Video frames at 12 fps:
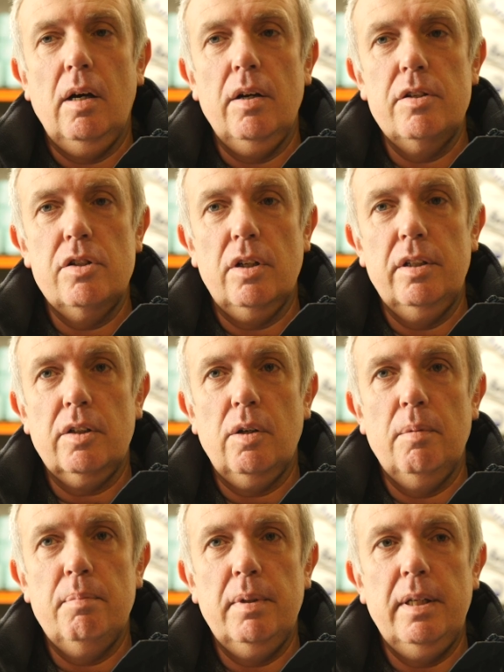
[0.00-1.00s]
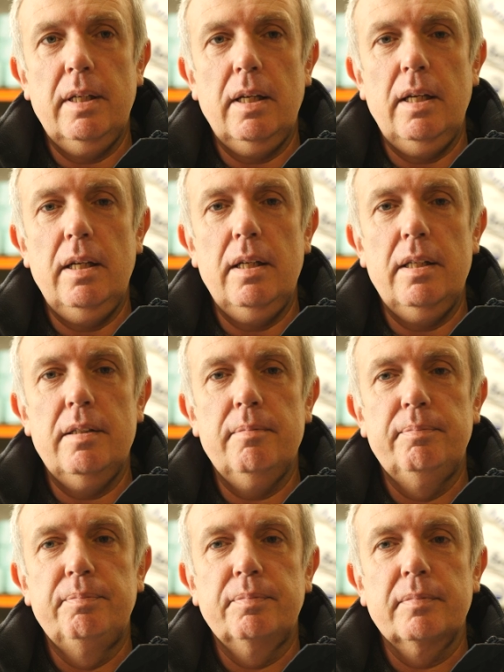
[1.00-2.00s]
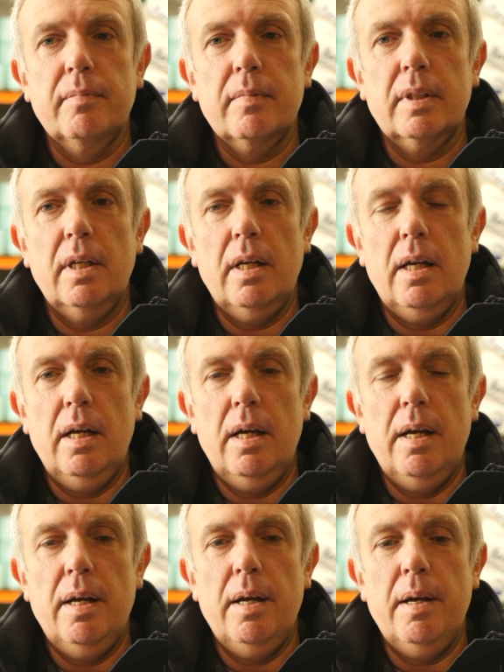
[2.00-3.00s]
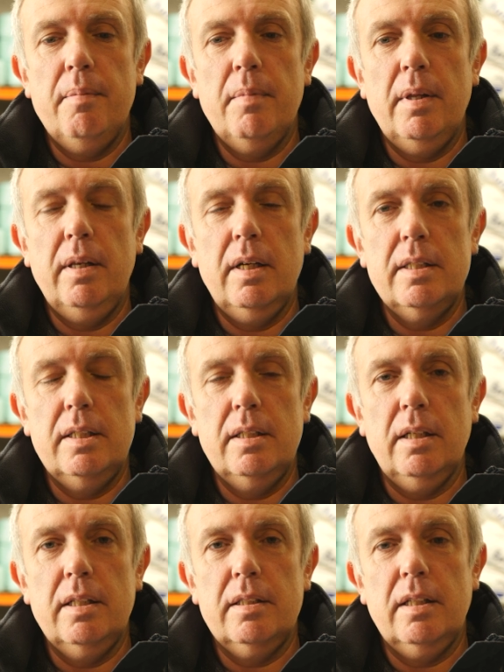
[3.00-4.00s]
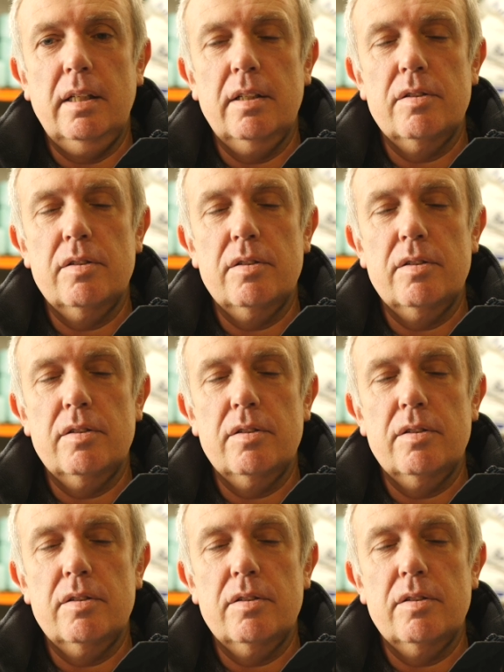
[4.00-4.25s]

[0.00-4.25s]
I joined the company in um, 1990,